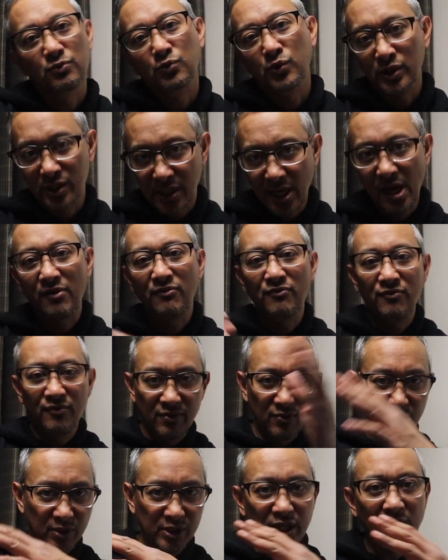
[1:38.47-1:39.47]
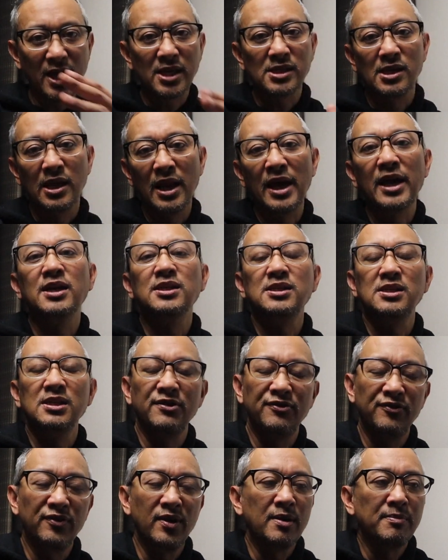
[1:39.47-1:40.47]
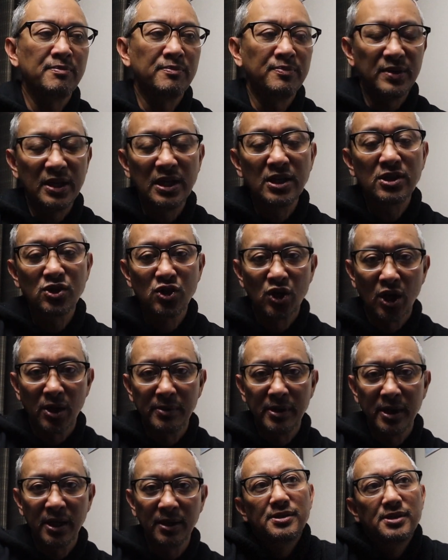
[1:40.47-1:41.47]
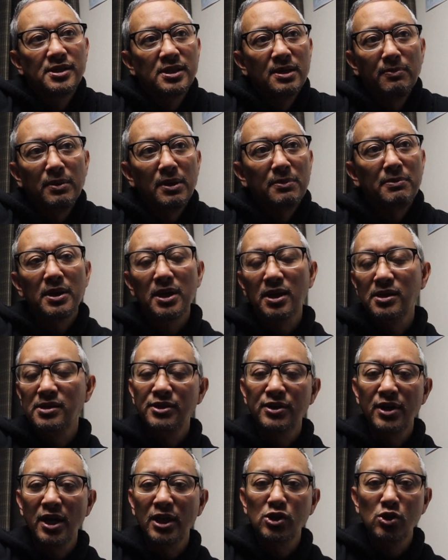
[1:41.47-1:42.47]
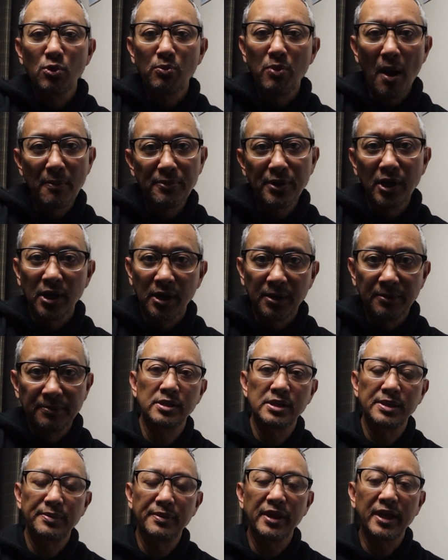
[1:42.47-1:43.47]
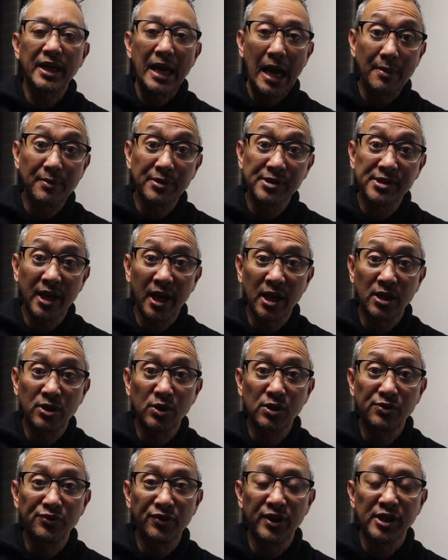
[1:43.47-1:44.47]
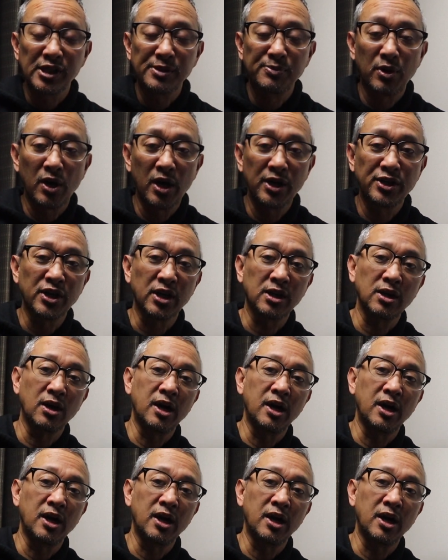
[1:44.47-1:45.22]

which have which has legacy from East Germany simply because they're not so popular. Some of the cameras that I used for this project